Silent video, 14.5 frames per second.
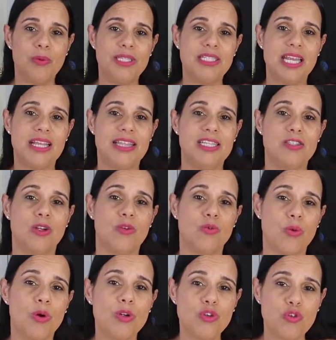We take these on
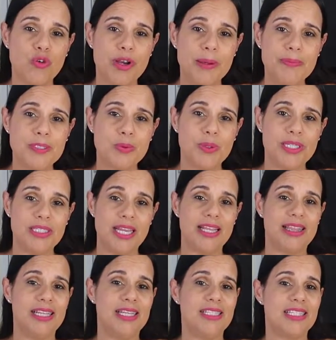road trips. We
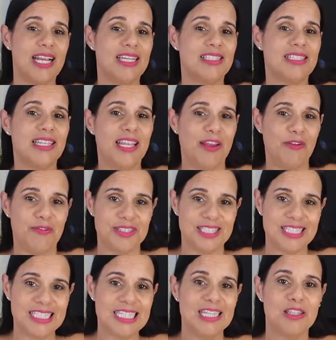take these as
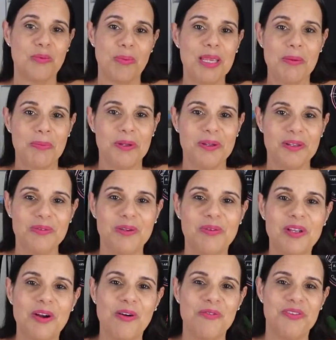gifts to people when
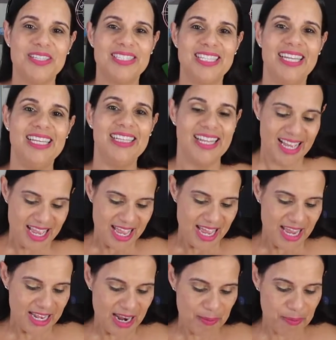we go visit,
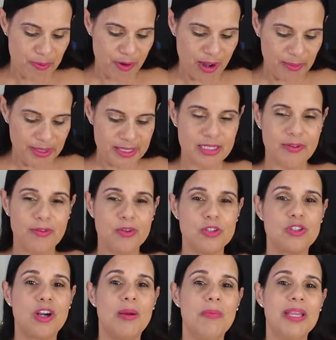and I promise if you
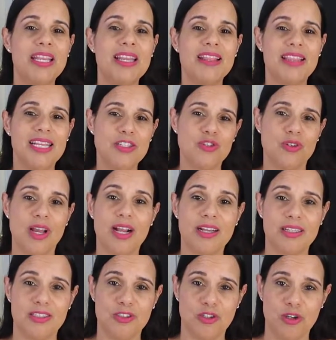start making these, you're not
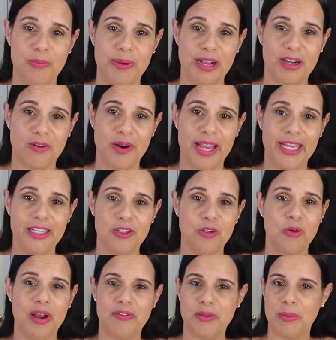gonna turn back, all right? You
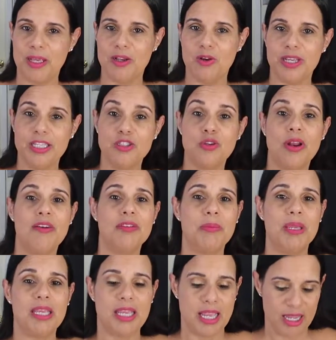don't have to make cookies, you don't have to
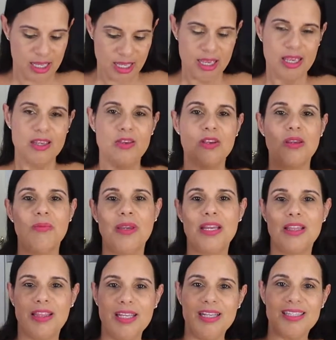make cake, you can
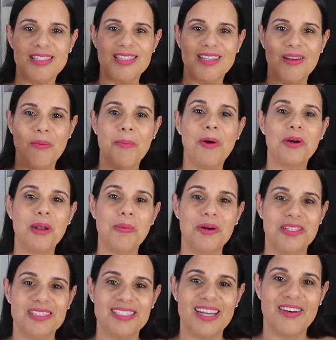make these powder
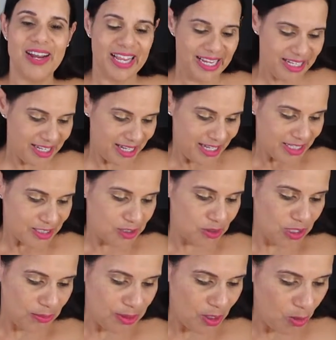buns, all right? So
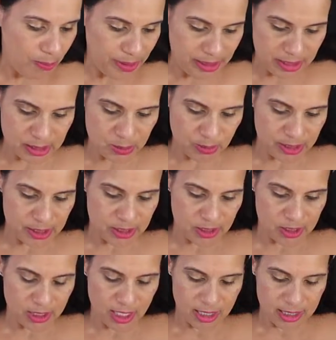let me open this one so
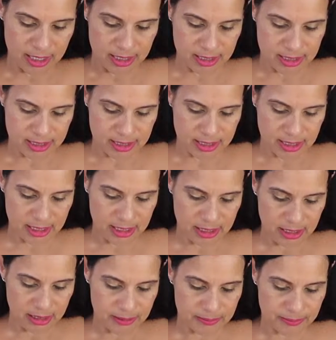y'all can
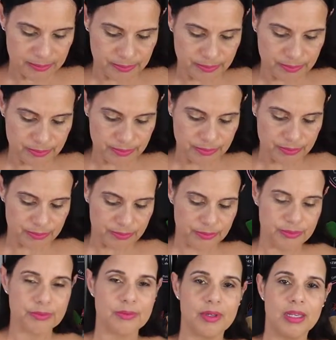see.
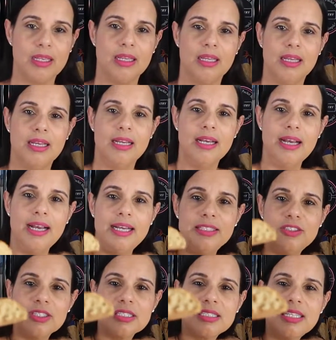And
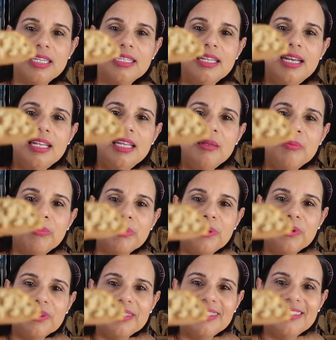just like that, it
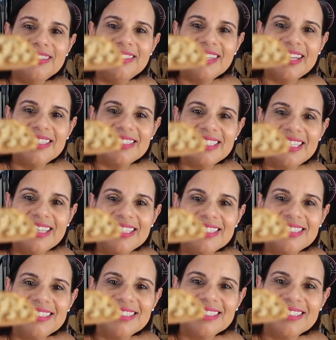broke. You guys see
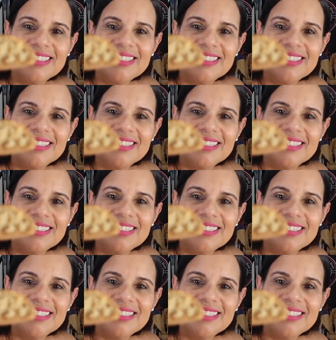this?